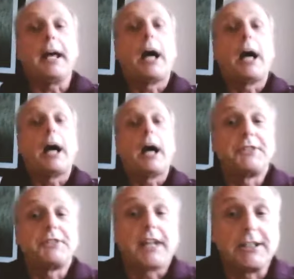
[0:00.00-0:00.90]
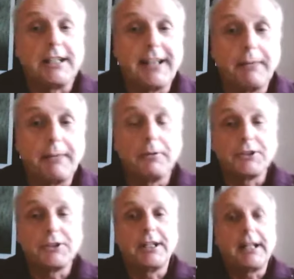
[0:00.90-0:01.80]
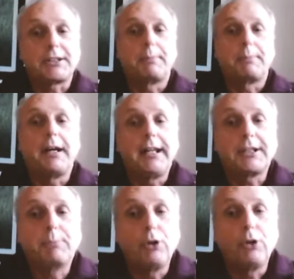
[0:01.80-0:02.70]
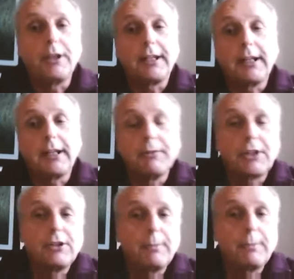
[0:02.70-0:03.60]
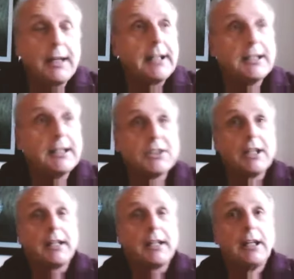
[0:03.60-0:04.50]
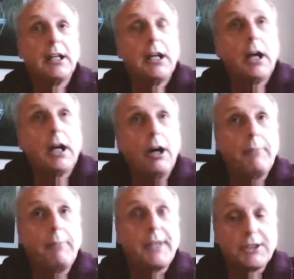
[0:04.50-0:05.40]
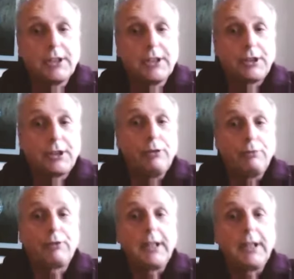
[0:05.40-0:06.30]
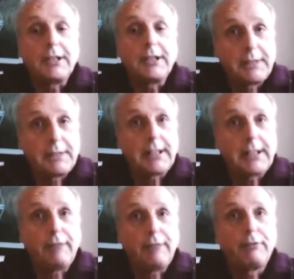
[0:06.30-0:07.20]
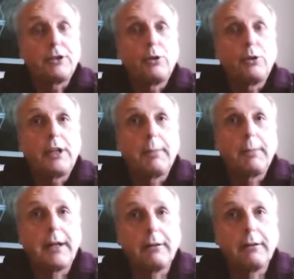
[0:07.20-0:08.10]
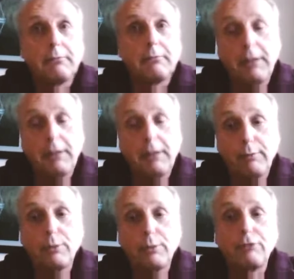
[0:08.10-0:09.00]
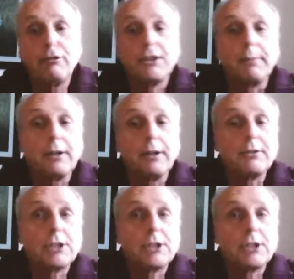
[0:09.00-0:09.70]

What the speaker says: that was my next point that I was going to make, is that there's the two things, particularly if we're talking about livable cruising boats.